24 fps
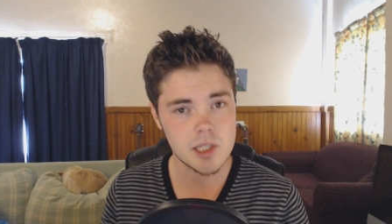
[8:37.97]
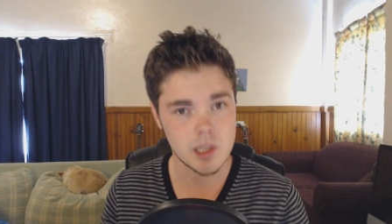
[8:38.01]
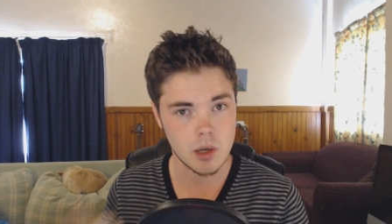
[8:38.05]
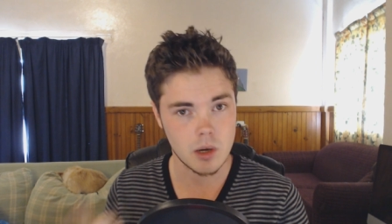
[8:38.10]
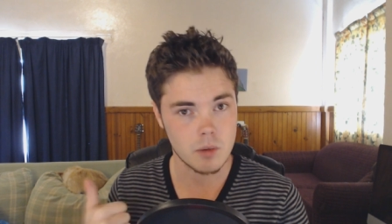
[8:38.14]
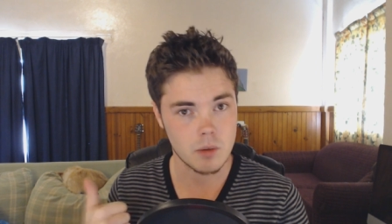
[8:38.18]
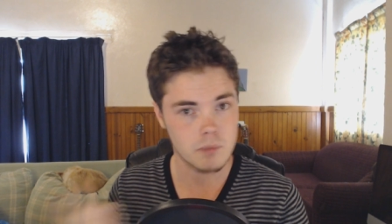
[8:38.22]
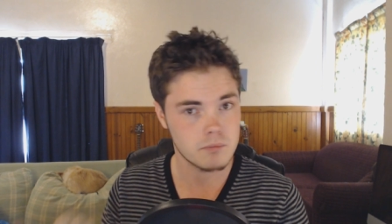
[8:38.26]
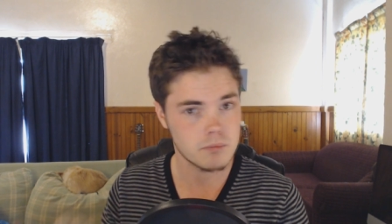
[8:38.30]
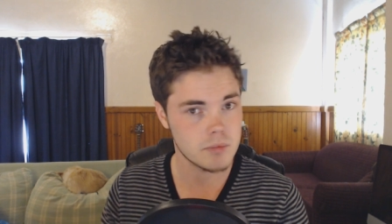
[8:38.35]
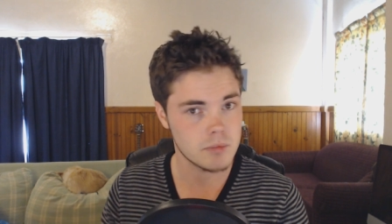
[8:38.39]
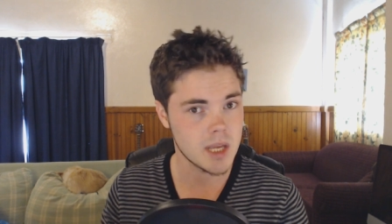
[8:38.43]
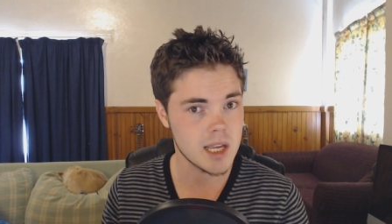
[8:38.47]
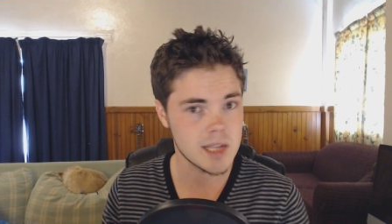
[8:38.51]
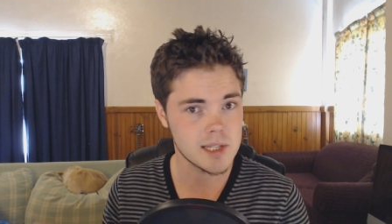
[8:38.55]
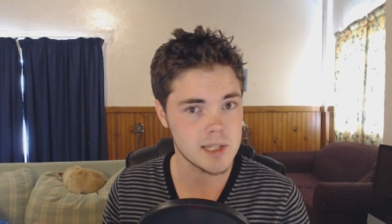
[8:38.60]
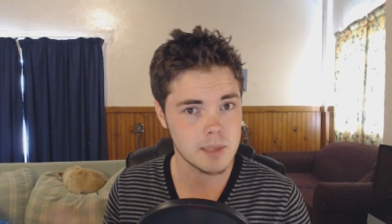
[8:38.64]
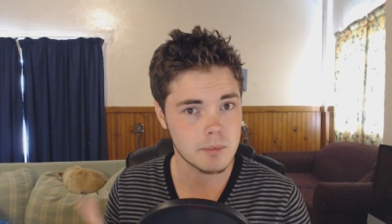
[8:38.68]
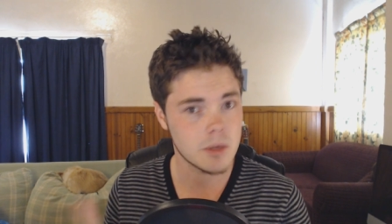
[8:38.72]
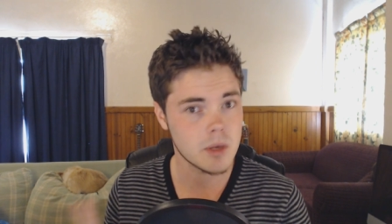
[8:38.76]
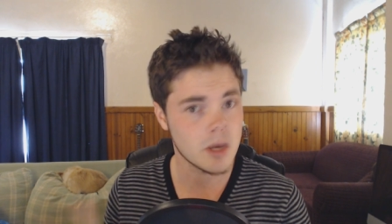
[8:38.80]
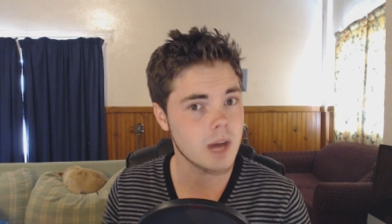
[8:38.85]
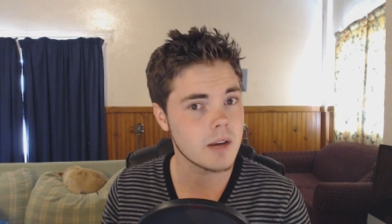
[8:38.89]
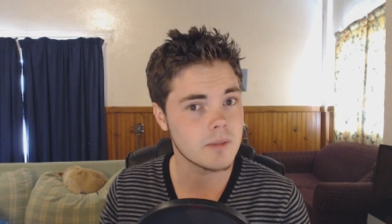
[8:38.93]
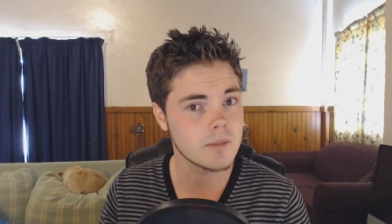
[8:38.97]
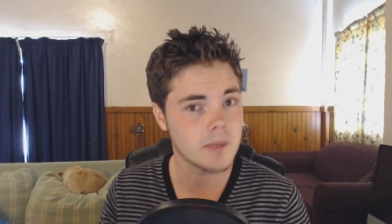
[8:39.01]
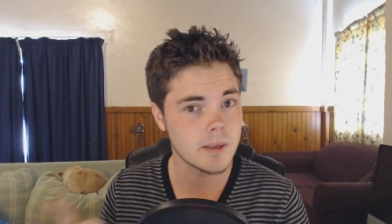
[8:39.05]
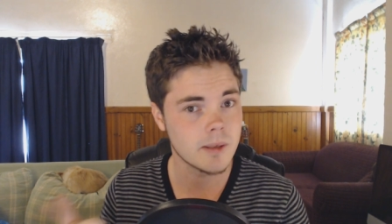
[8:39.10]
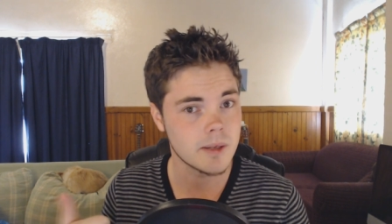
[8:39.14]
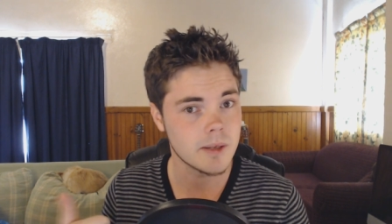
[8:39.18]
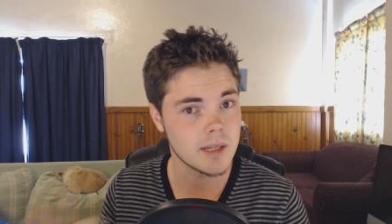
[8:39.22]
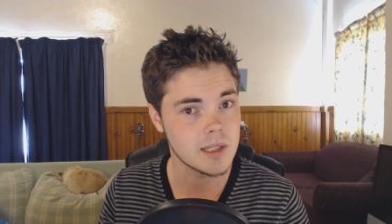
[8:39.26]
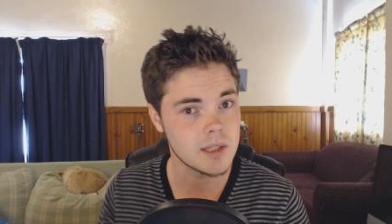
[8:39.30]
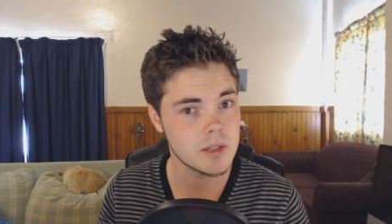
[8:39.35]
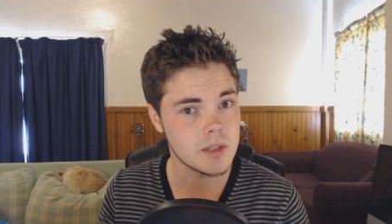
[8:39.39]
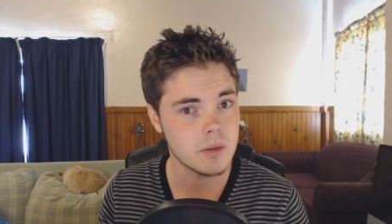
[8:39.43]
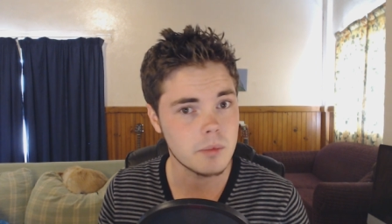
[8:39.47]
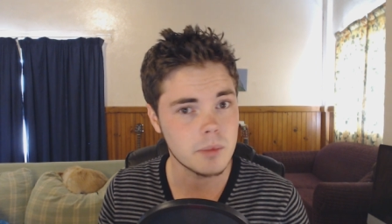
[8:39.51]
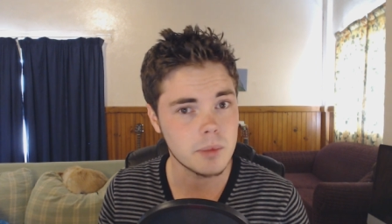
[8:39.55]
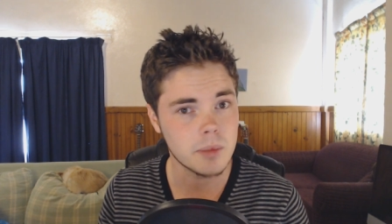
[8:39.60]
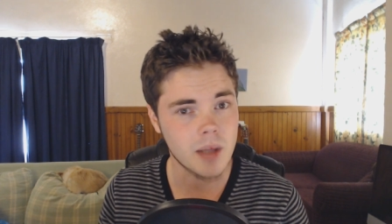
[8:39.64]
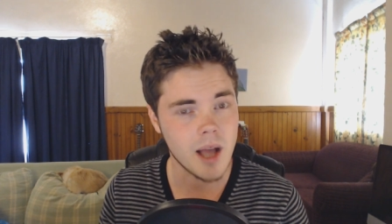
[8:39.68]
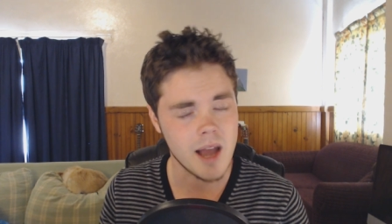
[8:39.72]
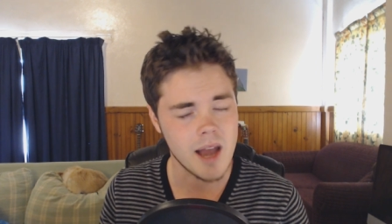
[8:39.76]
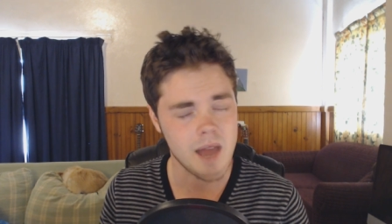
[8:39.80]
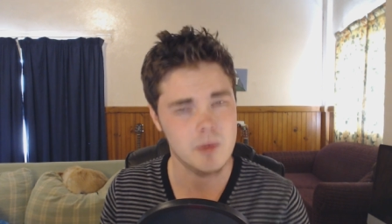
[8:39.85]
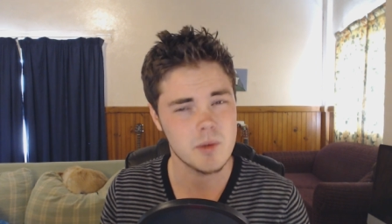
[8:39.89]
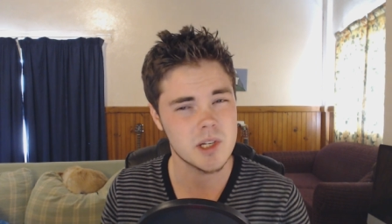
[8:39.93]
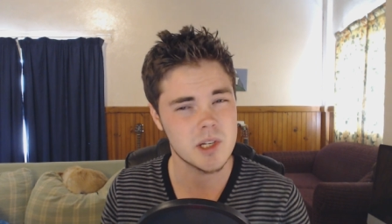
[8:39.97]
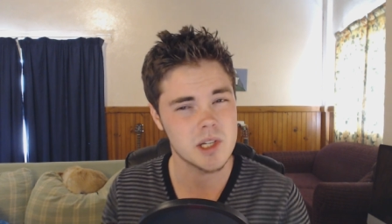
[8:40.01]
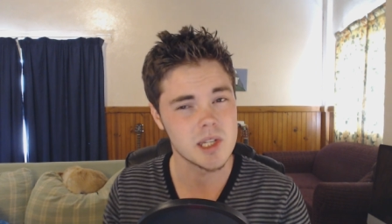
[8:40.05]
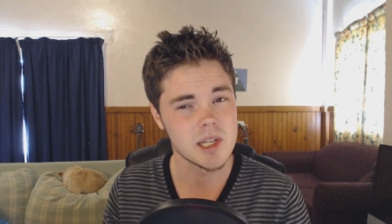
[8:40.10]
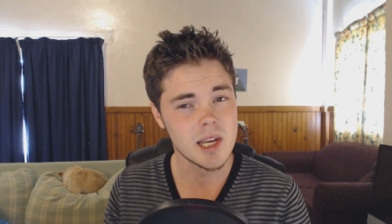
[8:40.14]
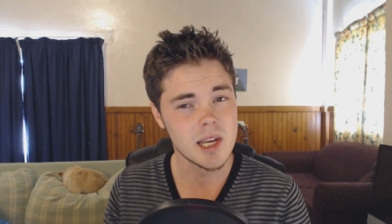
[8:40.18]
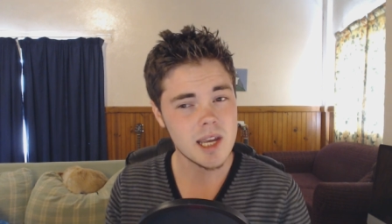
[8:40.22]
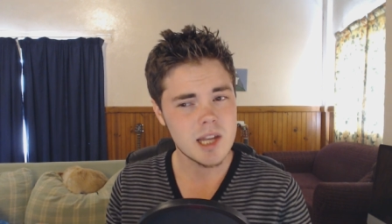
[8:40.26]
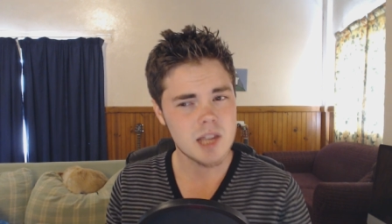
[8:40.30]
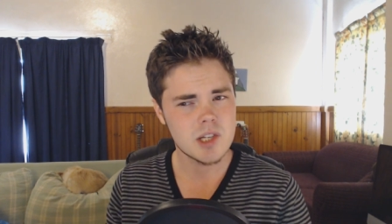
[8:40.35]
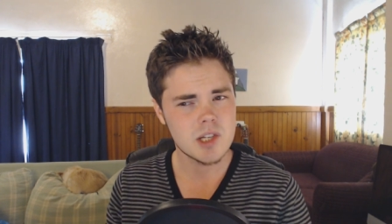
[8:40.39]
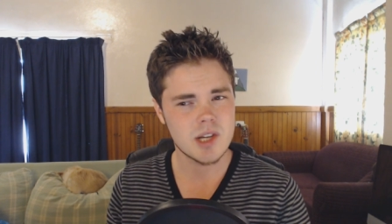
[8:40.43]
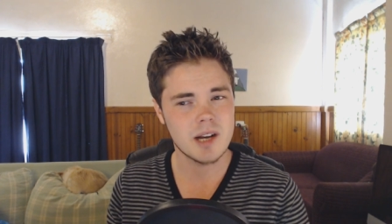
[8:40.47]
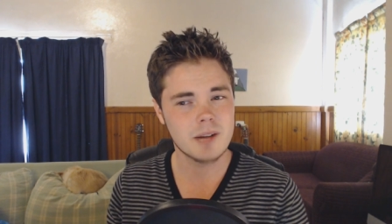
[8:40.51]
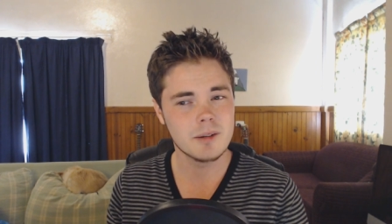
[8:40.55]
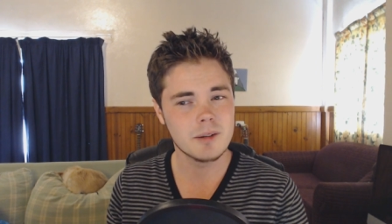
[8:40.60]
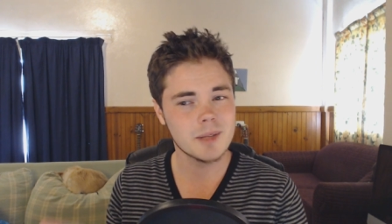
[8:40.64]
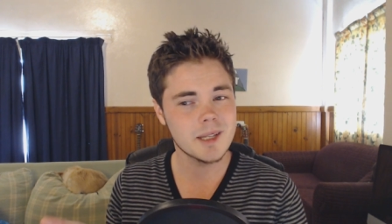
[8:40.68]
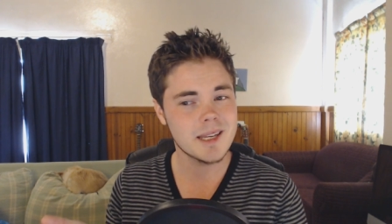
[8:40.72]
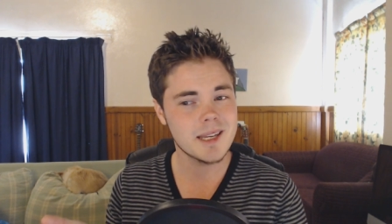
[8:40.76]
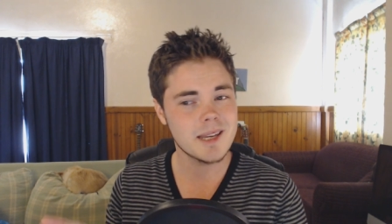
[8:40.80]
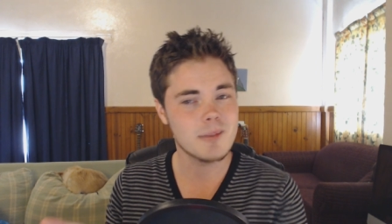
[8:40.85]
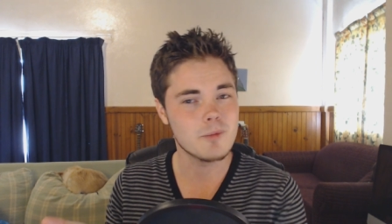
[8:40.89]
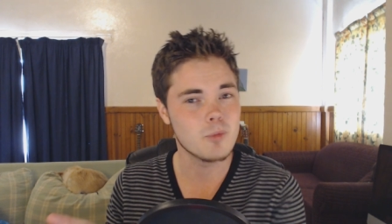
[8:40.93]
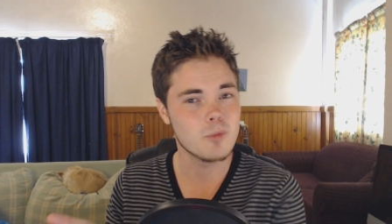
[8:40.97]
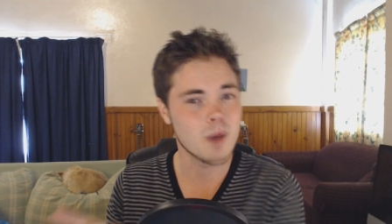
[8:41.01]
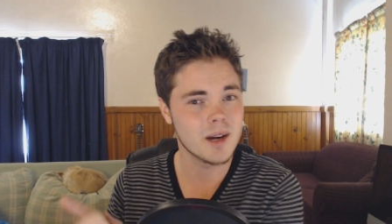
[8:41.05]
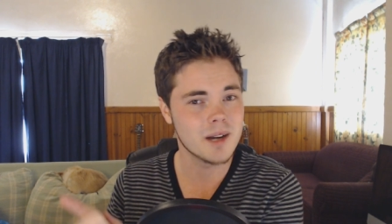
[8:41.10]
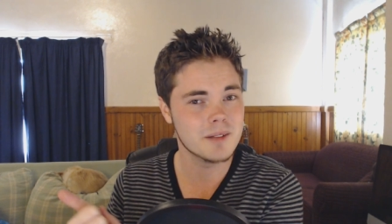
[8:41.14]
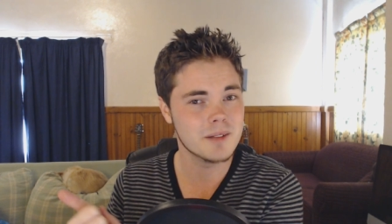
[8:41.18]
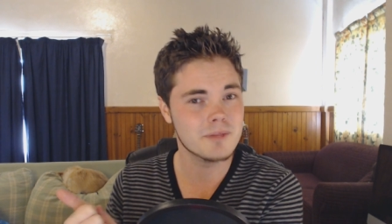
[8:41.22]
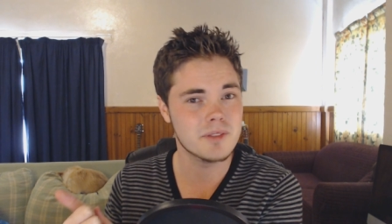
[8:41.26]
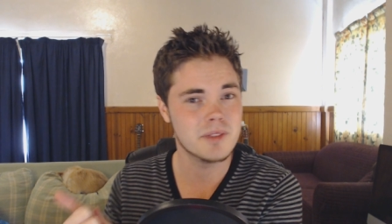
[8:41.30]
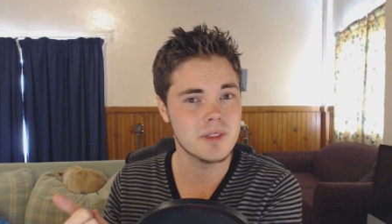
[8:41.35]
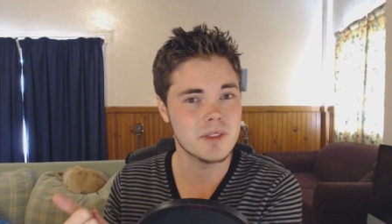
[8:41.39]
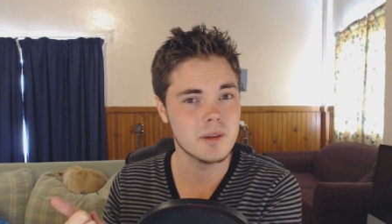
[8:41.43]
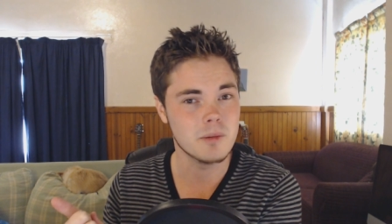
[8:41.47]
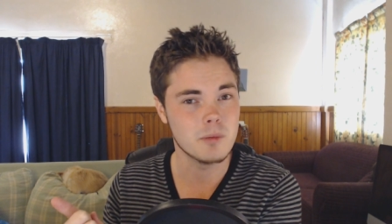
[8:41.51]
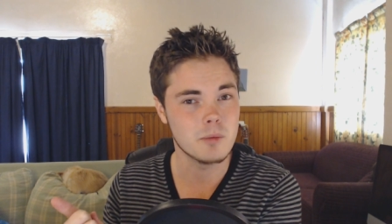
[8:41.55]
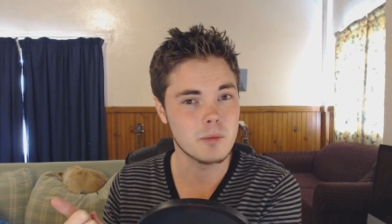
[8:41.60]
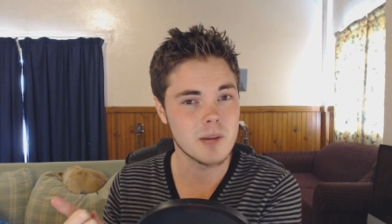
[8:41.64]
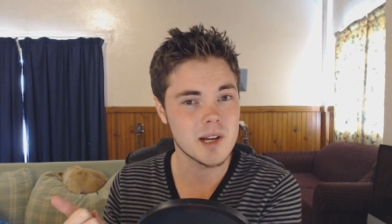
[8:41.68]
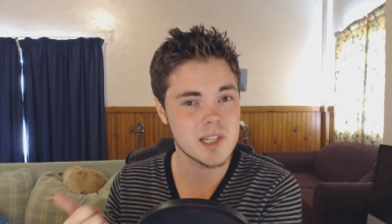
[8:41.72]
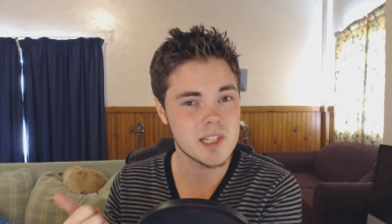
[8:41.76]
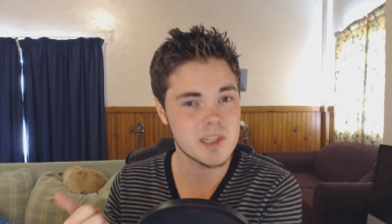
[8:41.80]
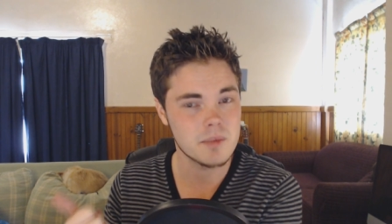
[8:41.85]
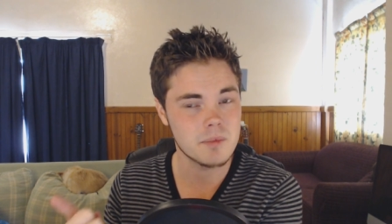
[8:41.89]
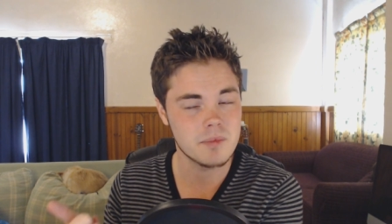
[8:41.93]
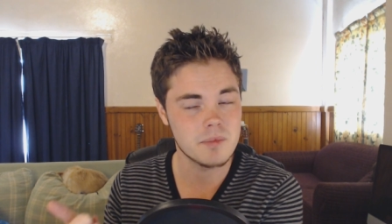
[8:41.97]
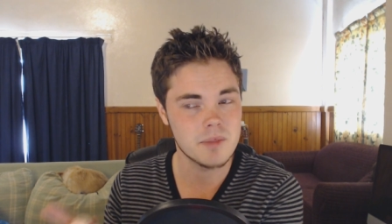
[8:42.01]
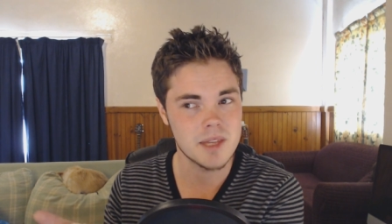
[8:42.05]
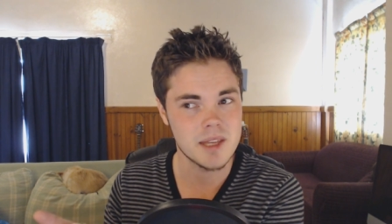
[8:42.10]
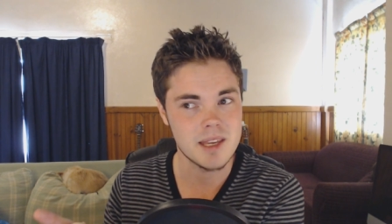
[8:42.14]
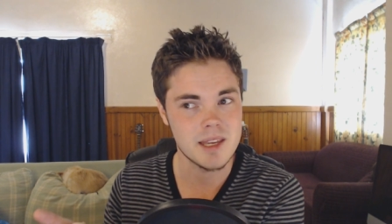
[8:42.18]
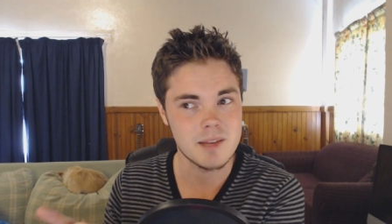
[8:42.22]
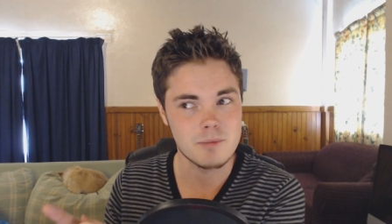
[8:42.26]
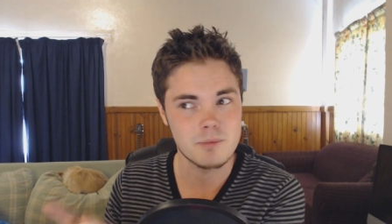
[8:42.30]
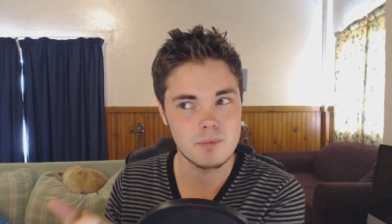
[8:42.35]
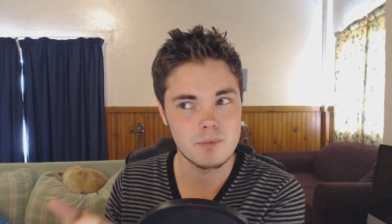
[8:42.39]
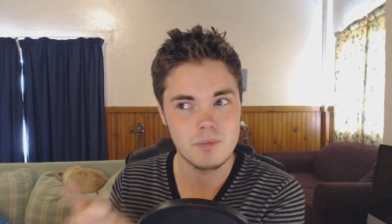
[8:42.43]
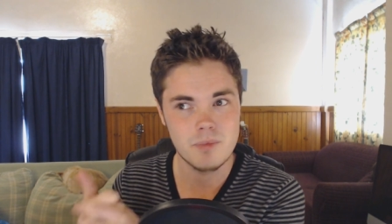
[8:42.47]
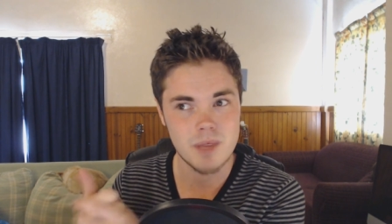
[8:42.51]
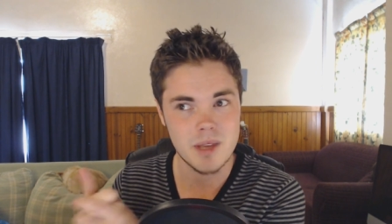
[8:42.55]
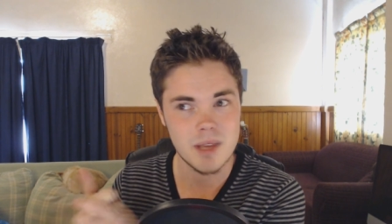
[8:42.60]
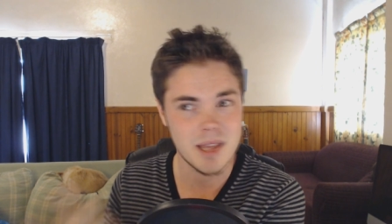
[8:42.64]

so yes, I'm kind of going into a blind, which is generally one of the recipe, the